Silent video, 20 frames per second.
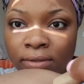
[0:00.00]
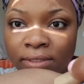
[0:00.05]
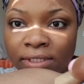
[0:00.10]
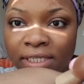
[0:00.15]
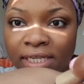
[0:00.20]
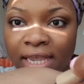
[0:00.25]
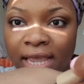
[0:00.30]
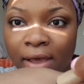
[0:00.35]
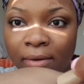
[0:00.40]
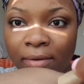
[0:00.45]

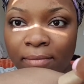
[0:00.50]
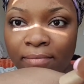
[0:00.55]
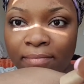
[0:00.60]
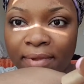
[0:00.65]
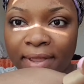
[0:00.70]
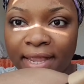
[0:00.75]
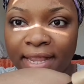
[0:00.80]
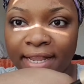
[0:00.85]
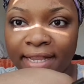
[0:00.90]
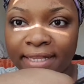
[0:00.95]
So see how
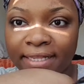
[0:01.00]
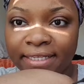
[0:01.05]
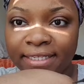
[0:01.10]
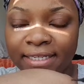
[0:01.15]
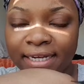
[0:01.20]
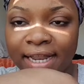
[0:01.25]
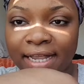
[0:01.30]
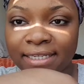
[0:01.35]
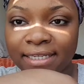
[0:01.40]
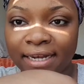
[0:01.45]
it
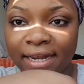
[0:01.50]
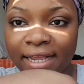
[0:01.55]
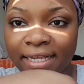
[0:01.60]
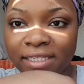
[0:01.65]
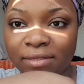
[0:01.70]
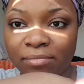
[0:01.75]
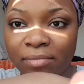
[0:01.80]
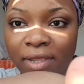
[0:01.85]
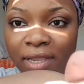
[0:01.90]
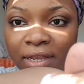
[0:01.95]
bends? It has a
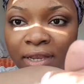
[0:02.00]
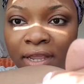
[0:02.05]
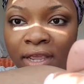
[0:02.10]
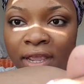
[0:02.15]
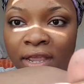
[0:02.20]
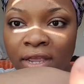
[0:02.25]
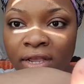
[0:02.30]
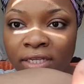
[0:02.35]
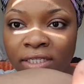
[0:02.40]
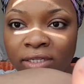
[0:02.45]
nice bend.